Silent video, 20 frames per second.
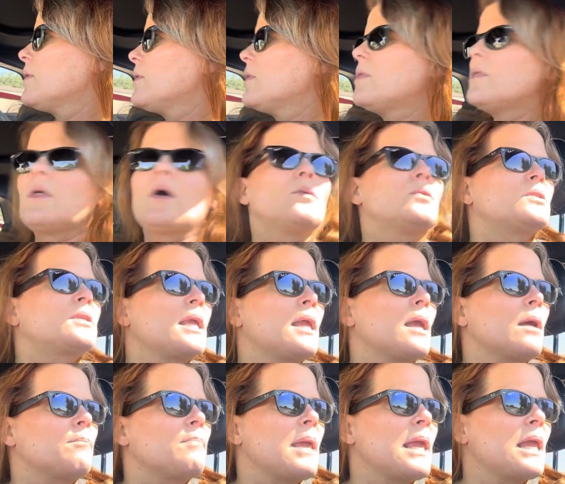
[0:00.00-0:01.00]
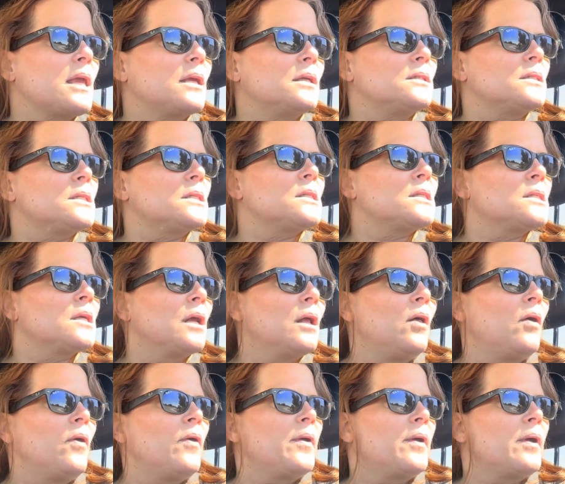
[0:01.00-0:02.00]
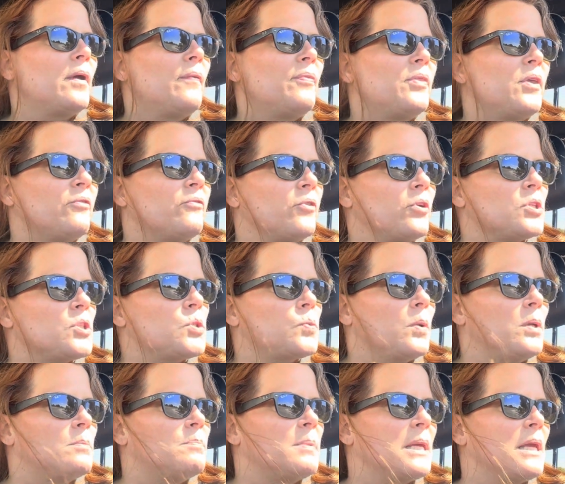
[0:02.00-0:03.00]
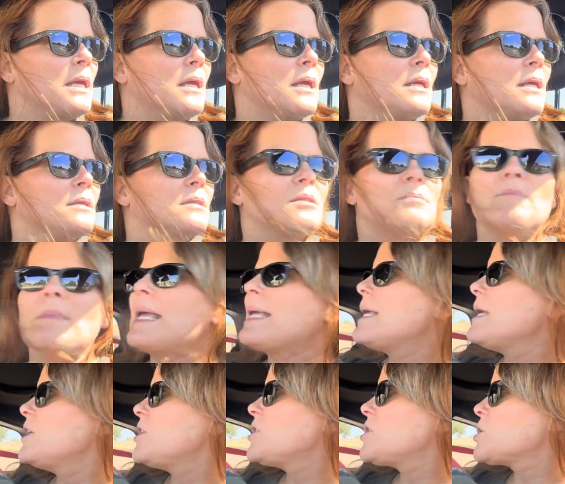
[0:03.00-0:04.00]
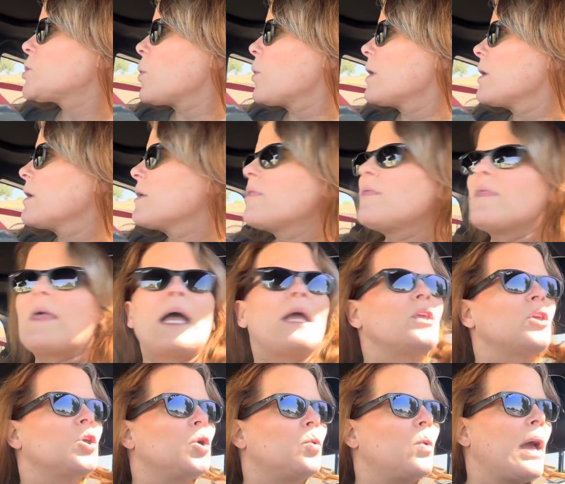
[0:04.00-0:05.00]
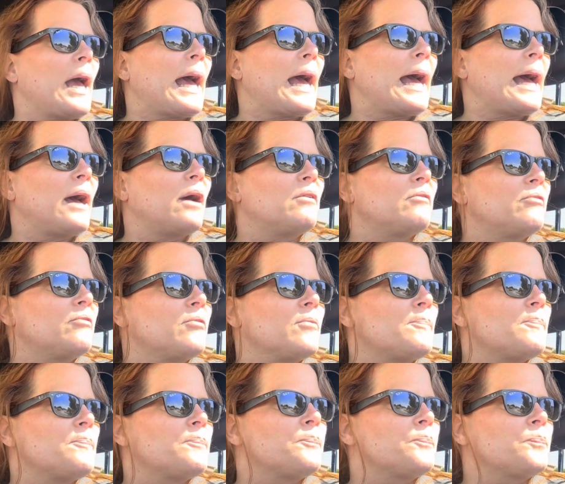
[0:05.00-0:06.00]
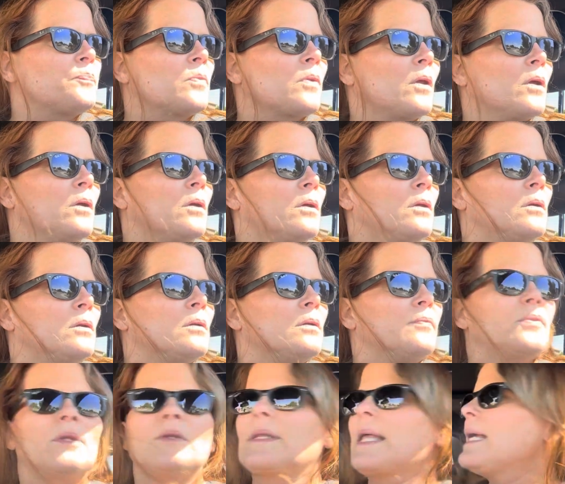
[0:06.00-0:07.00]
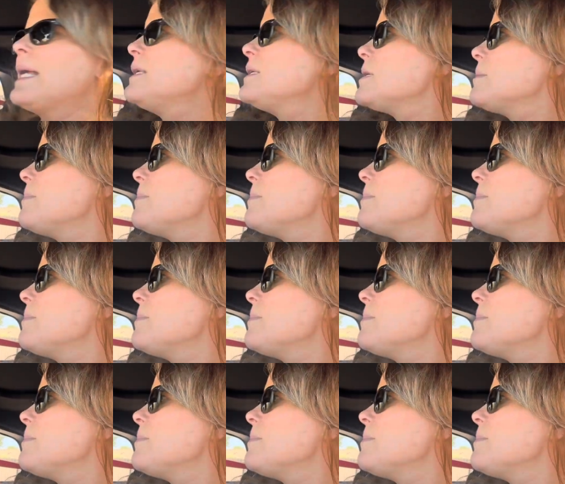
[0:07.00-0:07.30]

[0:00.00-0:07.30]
those campaigns. The first one being is making sure that you have the landing